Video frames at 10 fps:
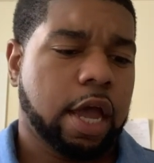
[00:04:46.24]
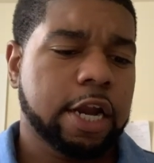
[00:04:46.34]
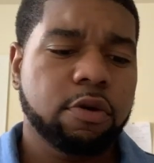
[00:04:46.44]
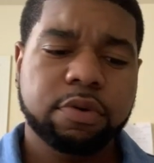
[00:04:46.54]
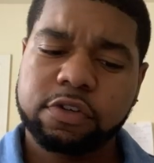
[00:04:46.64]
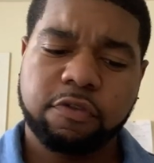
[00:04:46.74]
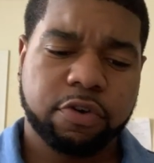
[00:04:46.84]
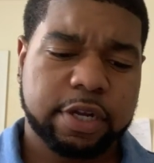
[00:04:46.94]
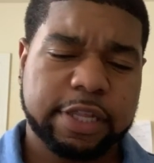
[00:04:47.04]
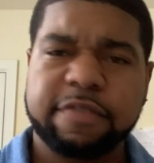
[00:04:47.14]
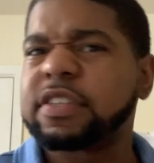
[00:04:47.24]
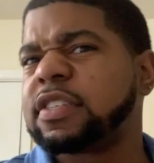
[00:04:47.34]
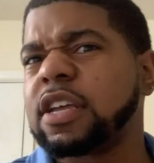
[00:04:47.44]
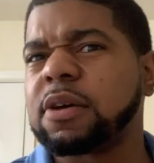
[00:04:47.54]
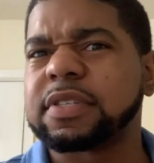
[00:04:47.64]
I know it's over 11
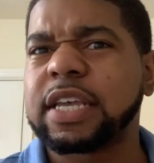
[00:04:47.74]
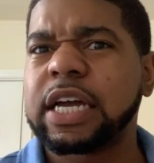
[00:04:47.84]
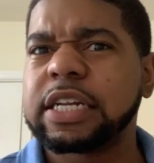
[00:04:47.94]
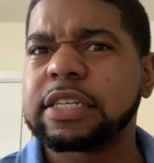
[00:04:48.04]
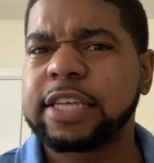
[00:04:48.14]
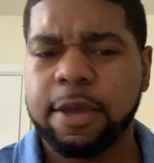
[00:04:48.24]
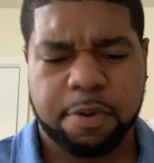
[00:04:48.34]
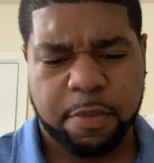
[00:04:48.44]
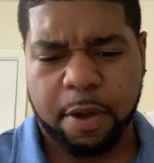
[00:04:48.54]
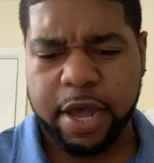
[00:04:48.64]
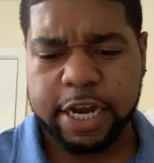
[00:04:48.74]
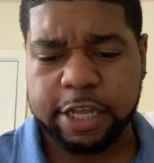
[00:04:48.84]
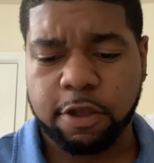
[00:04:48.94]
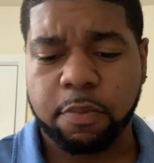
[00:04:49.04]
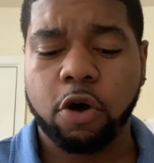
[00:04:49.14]
steps. It's kind of escaping my mind
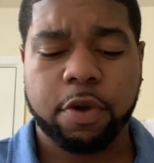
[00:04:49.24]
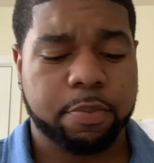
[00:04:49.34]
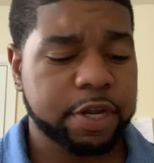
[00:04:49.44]
at the moment.